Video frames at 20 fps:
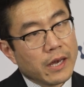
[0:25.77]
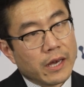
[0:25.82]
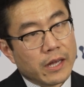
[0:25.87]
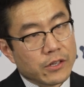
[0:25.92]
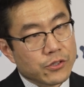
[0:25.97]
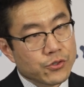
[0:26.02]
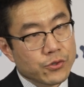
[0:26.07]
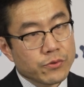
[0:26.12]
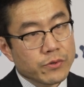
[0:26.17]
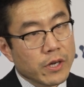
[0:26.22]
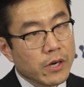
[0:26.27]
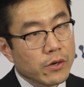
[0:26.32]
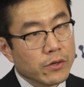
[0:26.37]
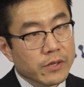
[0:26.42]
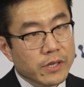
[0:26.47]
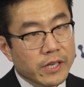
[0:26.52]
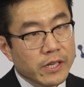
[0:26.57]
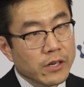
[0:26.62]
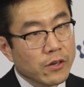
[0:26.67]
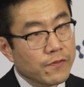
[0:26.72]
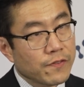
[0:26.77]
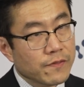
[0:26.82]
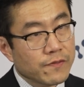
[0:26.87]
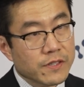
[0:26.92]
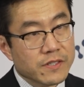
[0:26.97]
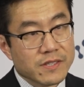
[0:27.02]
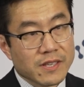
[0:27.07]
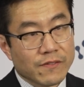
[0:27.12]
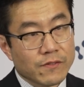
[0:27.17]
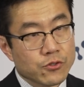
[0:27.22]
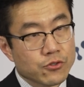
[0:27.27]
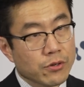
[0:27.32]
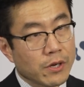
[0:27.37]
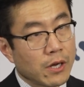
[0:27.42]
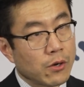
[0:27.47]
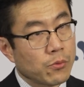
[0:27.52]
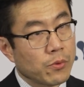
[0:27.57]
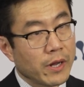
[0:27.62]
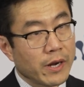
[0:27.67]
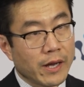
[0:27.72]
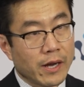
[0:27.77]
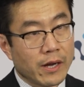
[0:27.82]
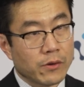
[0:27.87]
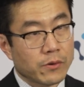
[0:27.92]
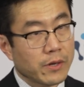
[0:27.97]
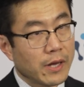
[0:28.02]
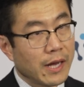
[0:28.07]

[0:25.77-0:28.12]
And as you know, the Keynote 57 trial read out